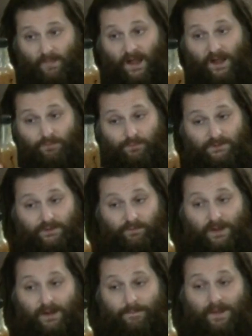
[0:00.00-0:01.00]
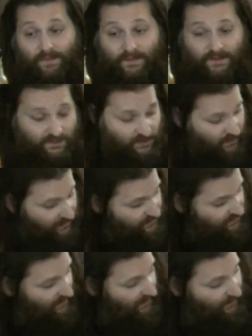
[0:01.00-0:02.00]
I really recommend this
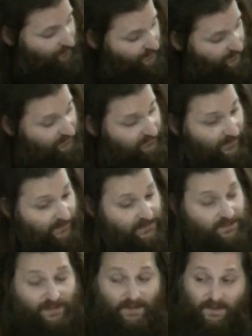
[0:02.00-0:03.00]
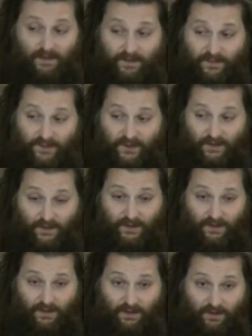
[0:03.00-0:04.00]
sauce. I really liked
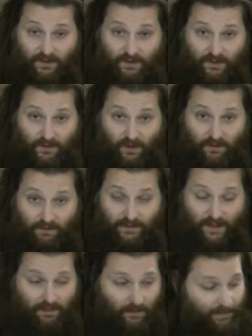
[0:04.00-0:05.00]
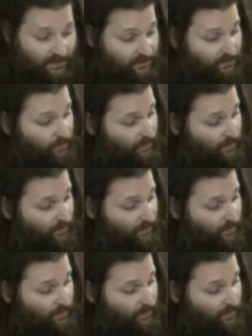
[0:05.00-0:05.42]
the garlic jalapeno